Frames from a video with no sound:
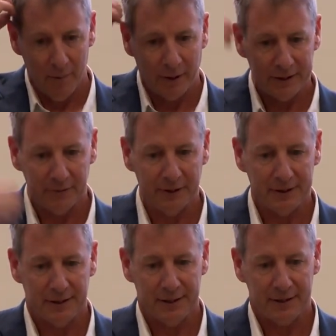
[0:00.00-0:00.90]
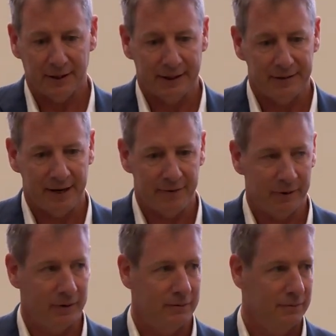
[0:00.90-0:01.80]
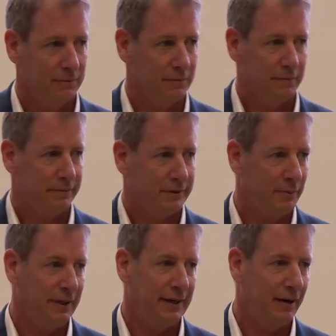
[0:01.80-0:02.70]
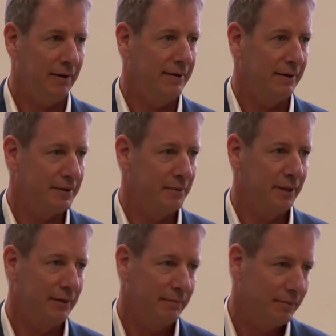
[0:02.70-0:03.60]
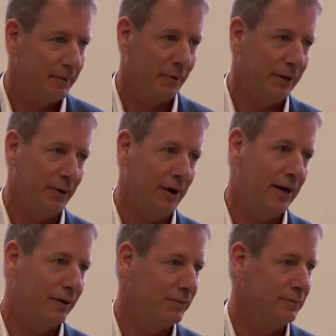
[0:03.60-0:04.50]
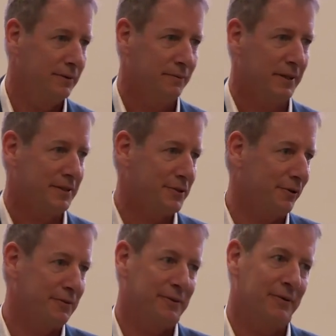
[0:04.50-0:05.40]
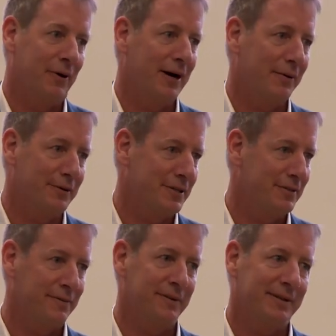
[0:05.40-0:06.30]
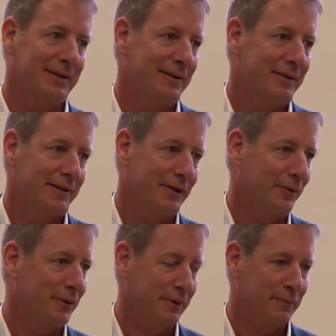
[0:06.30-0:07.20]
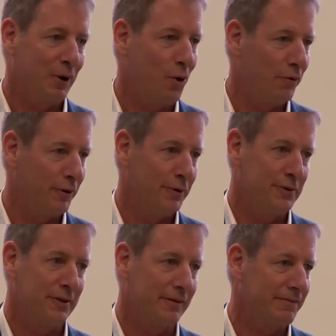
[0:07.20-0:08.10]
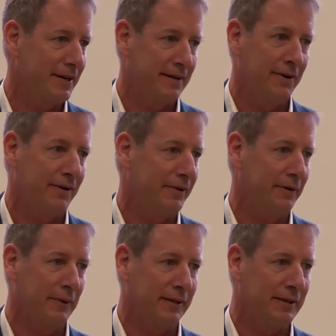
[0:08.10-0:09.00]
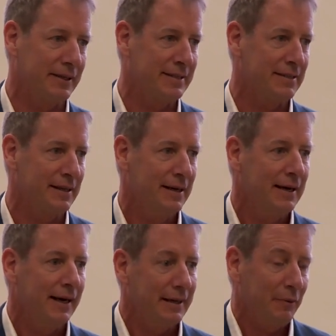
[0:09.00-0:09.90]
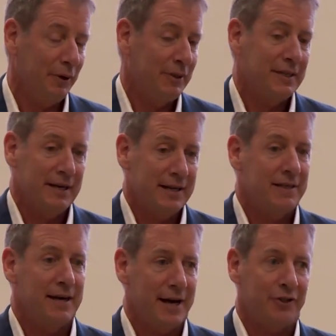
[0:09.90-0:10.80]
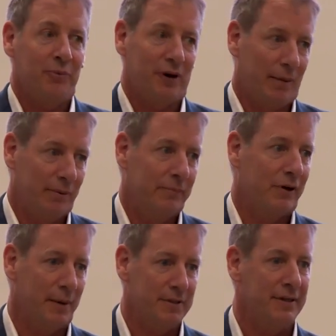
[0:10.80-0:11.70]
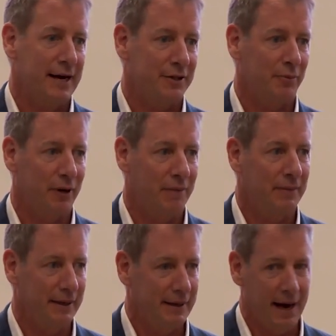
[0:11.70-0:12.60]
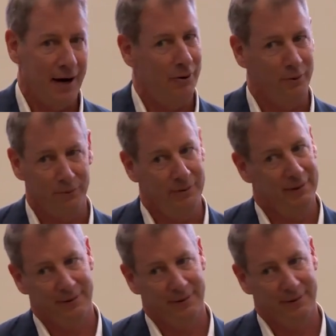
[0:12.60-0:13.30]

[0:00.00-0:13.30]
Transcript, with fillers: but I still think statistically it's safer to be in L A than it is to be in, in Ohio. My sister lives in Ohio and she's, you know, the overdose, the fentanyl, the, like the, it's, it, you know, it's, an, it's a national problem. Crime is a national problem, and how